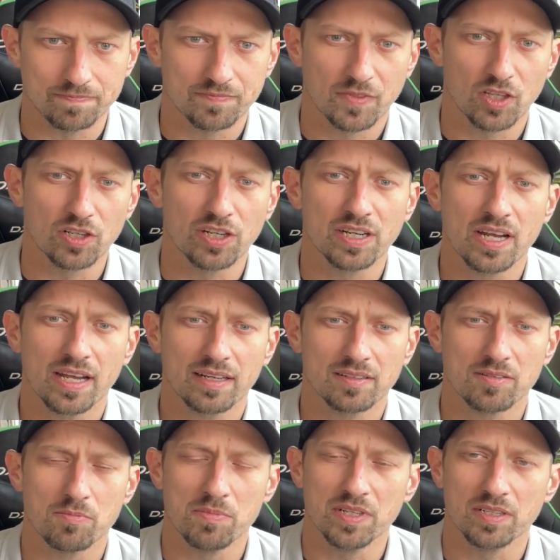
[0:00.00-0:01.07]

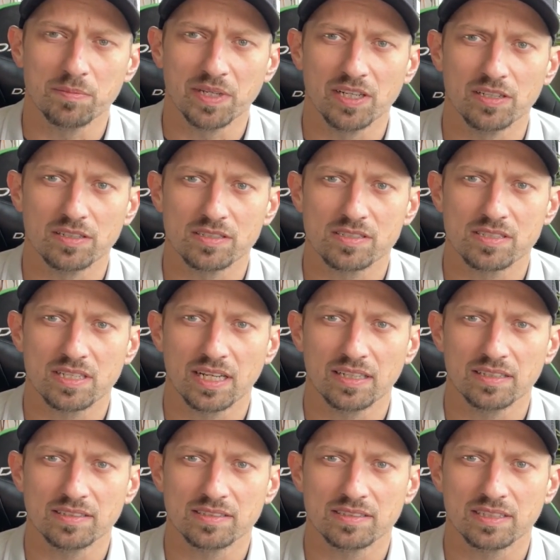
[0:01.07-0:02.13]
thirty-nine millimeter
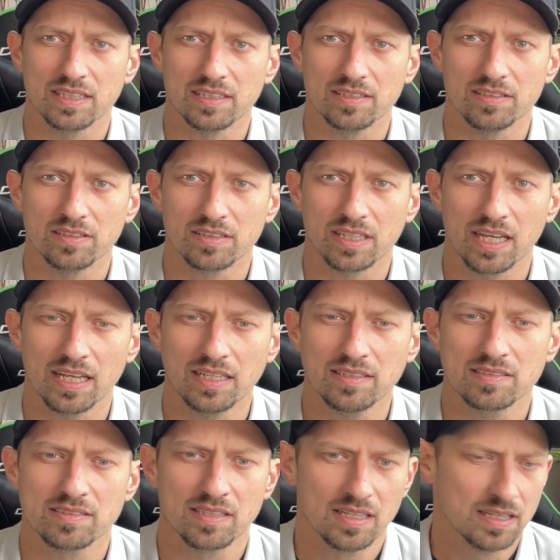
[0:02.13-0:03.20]
stainless steel
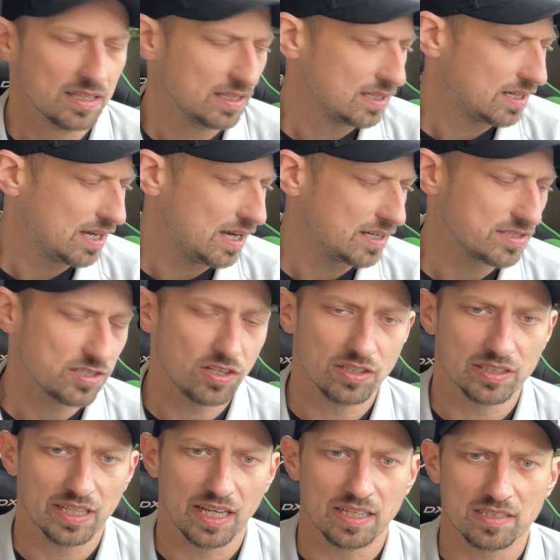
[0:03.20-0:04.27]
case, uh, solid
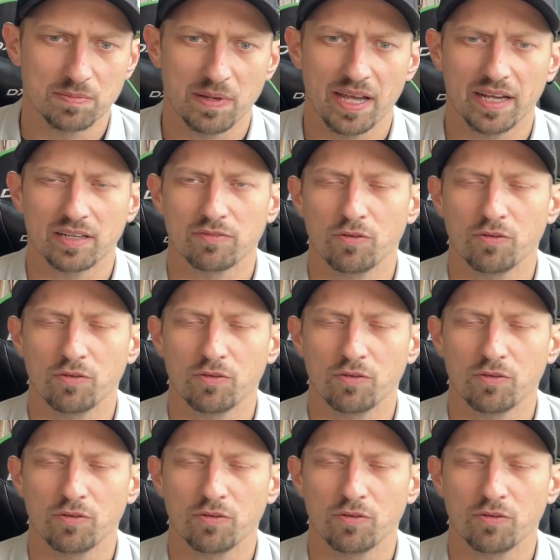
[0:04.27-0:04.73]
case back,